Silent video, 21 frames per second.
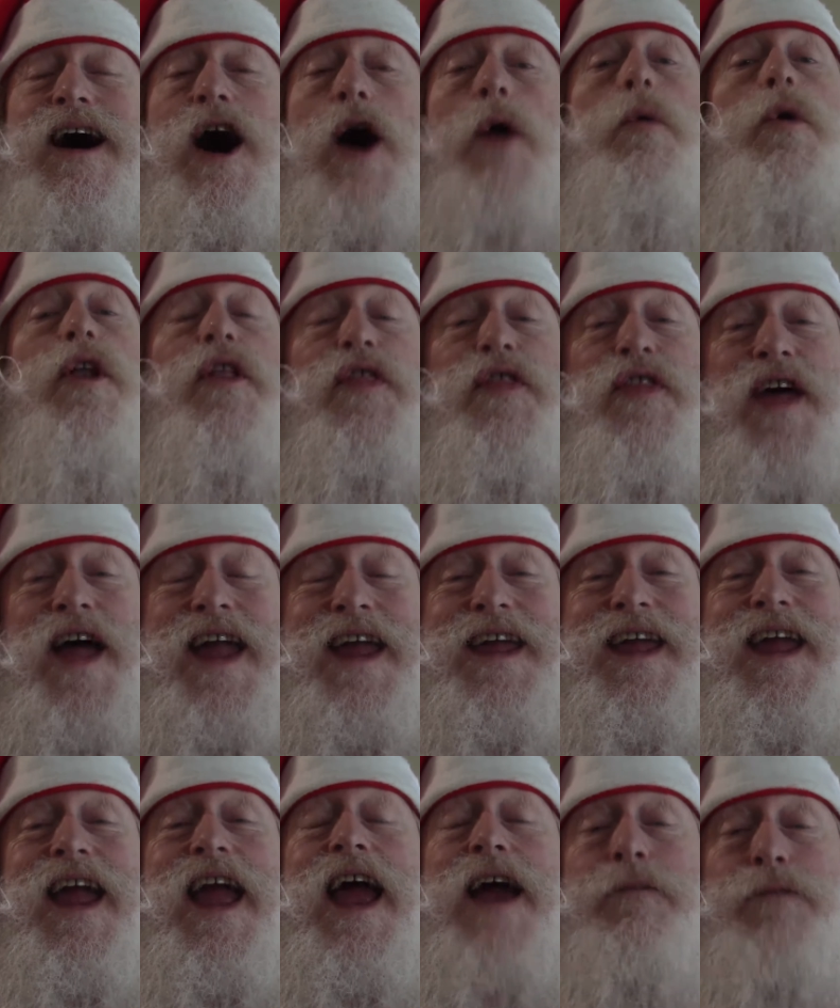I want to thank
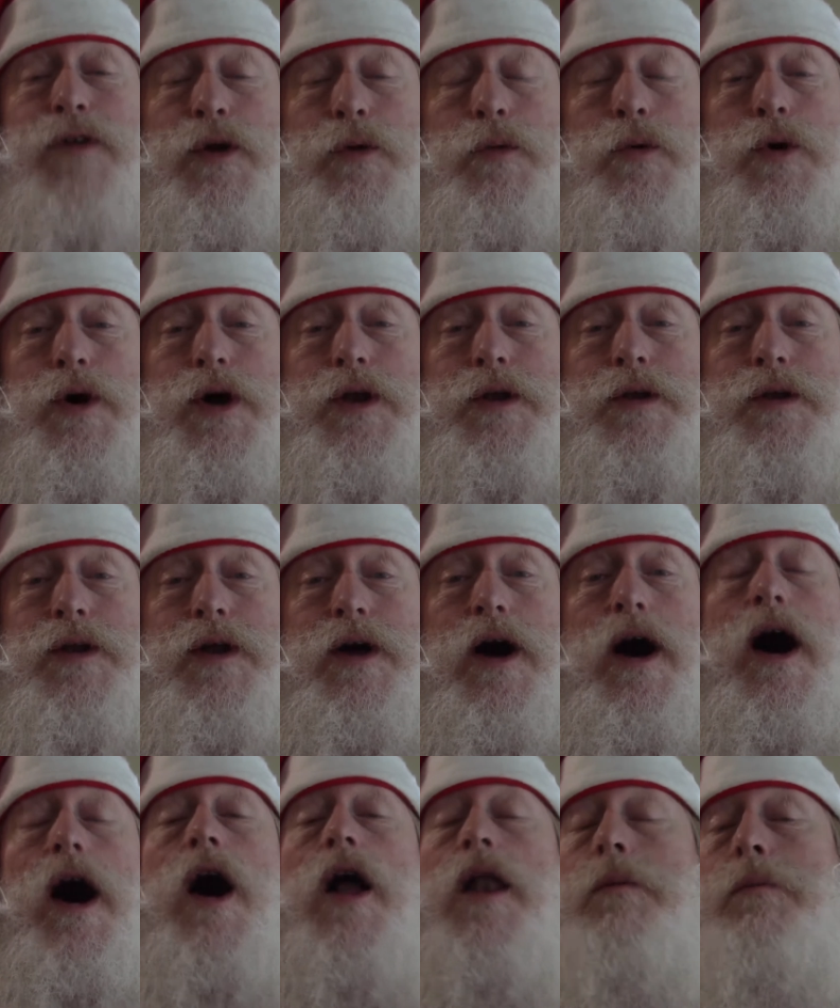everyone,
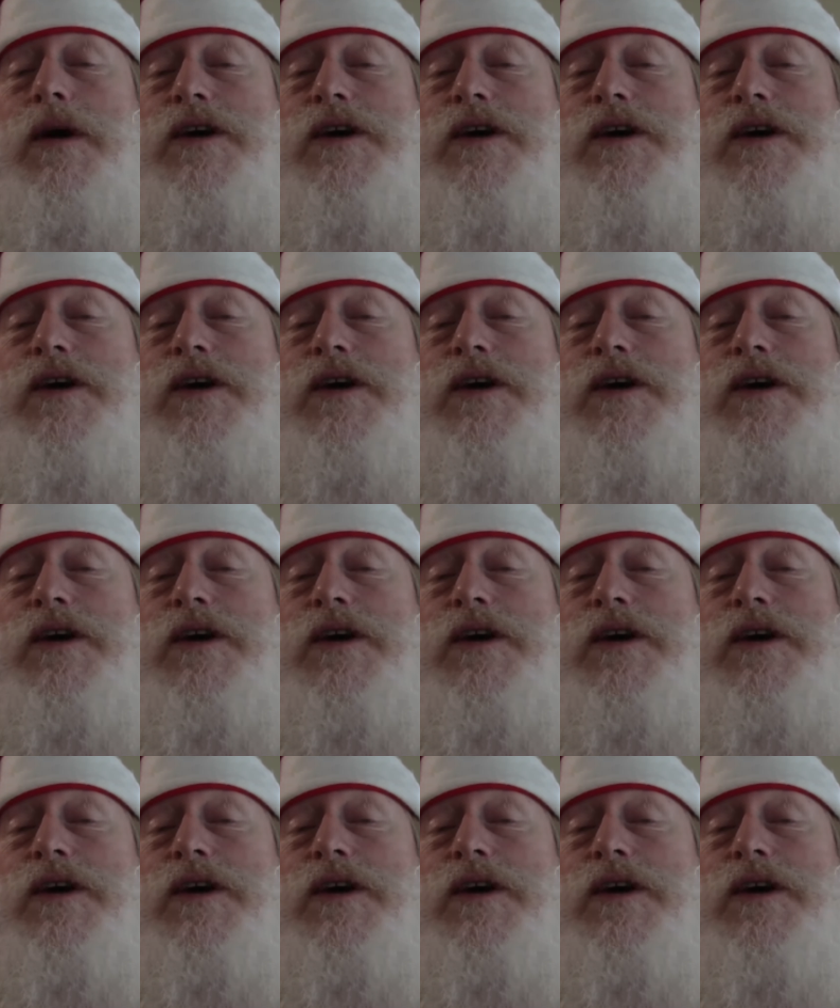all of my